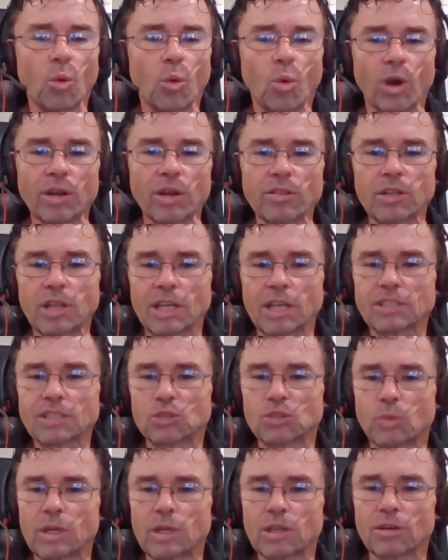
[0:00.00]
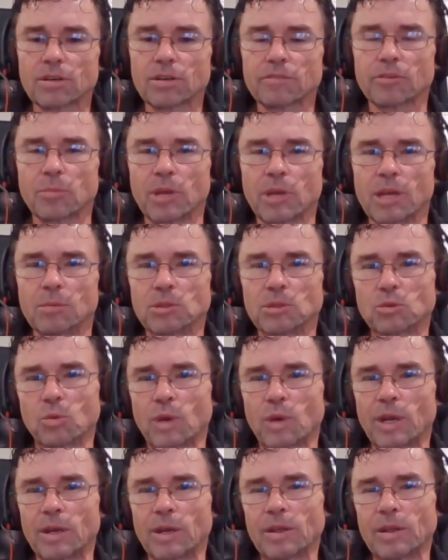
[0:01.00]
But one of the lessons we learned from him is
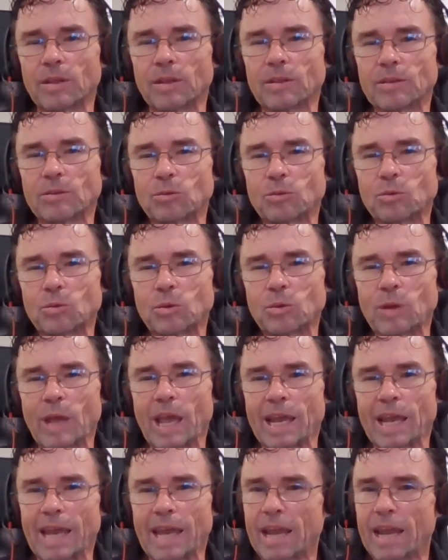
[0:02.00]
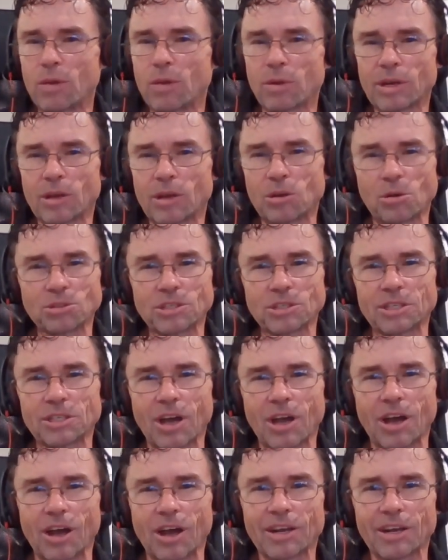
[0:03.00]
when, and anyone that owns a
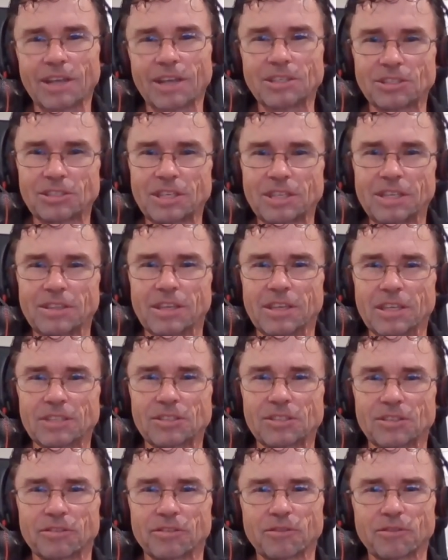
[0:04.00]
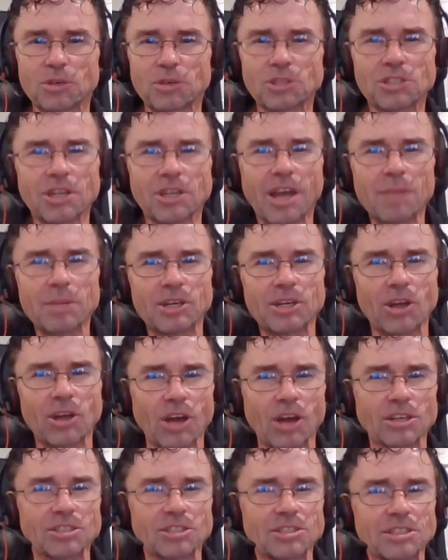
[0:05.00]
dog has seen this, the first time a
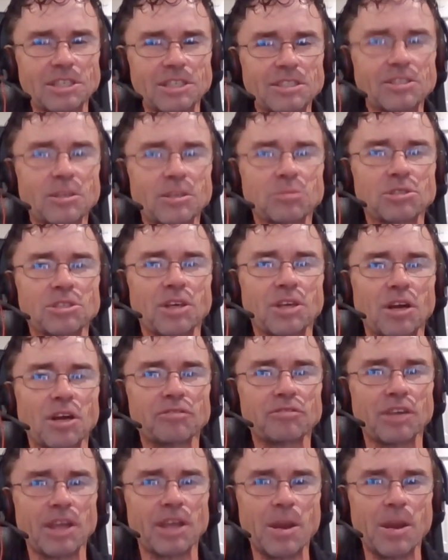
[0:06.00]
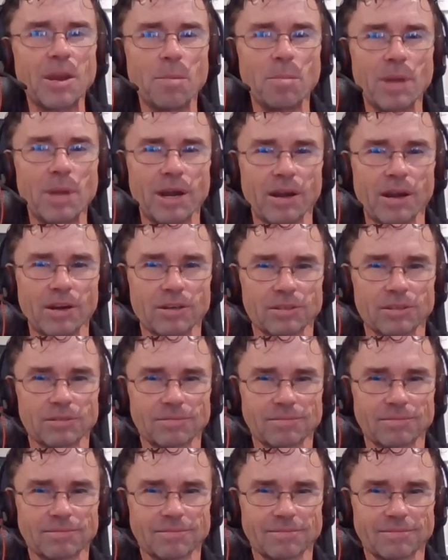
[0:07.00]
dog sees themselves in the mirror,
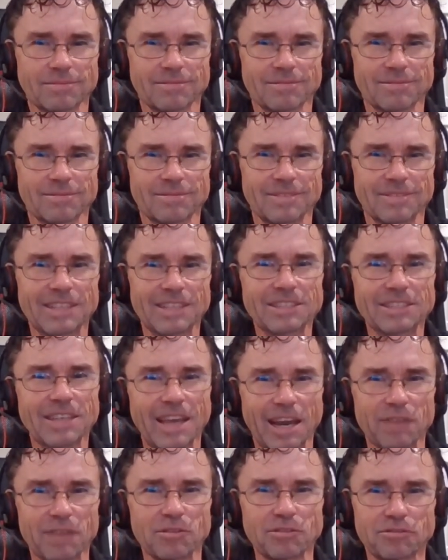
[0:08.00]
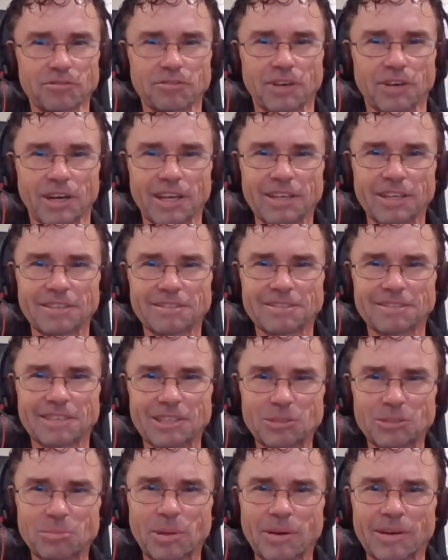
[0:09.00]
it's kind of a funny
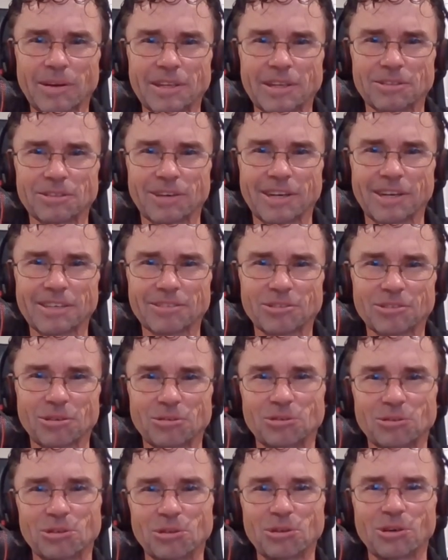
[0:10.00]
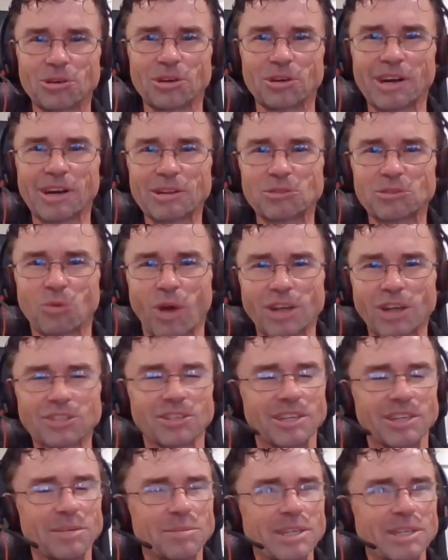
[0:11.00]
experience, right? So, Duder, I was
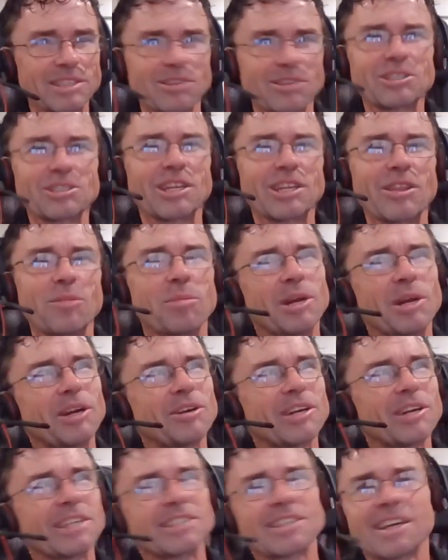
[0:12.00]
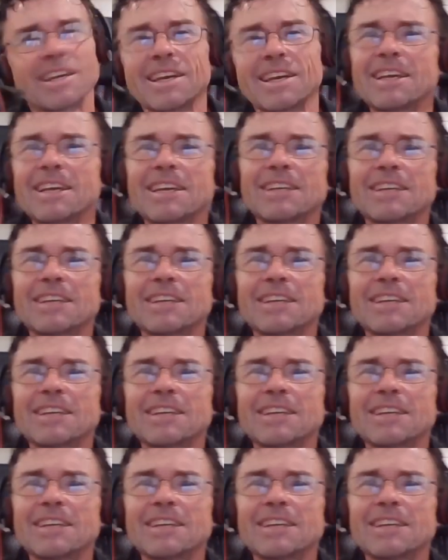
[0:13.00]
watching him, he looks in the mirror and he's